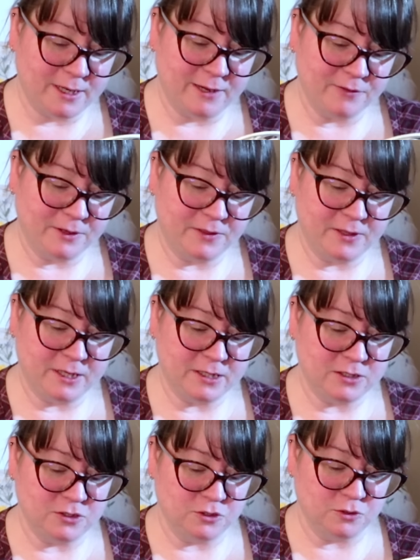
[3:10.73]

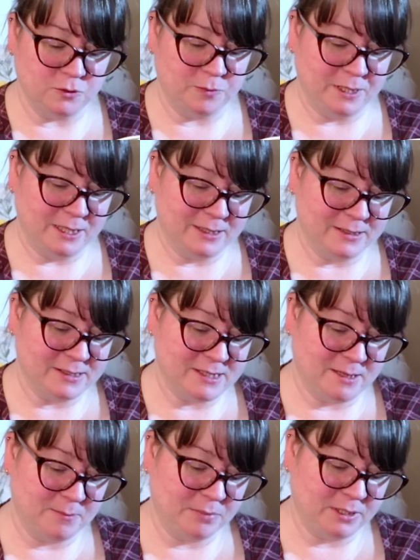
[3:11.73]
everything to be at the
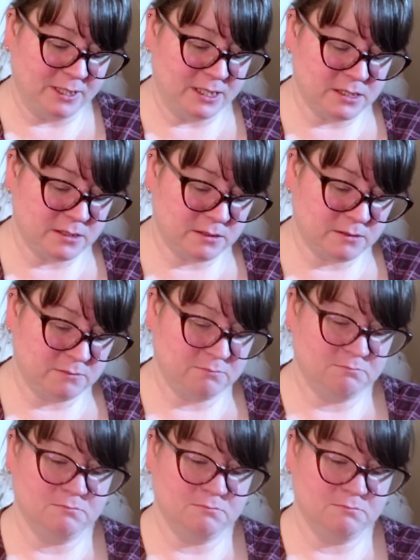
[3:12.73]
same place.